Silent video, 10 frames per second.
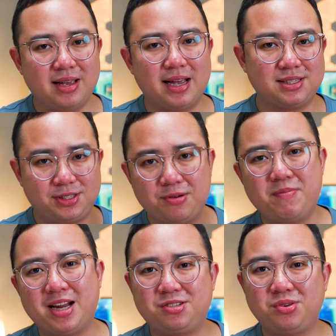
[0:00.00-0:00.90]
It still
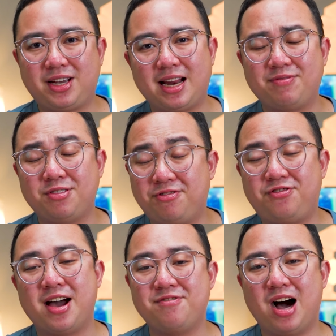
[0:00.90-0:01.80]
managed to get up to
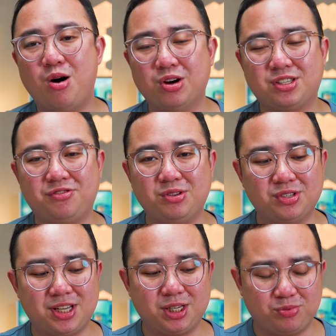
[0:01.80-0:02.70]
5 hours of
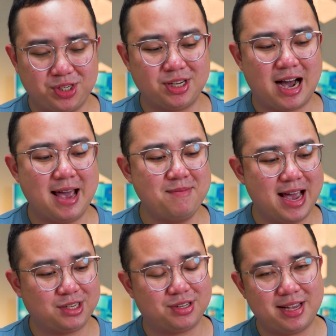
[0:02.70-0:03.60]
usage, which I'm
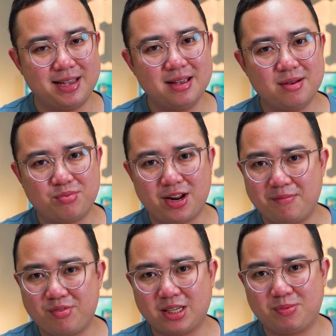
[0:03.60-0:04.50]
actually pretty
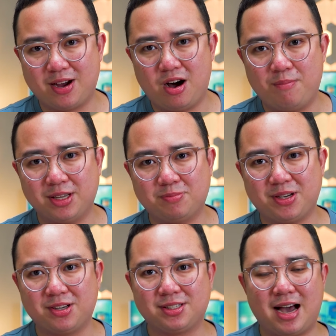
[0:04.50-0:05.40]
impressed by all means, because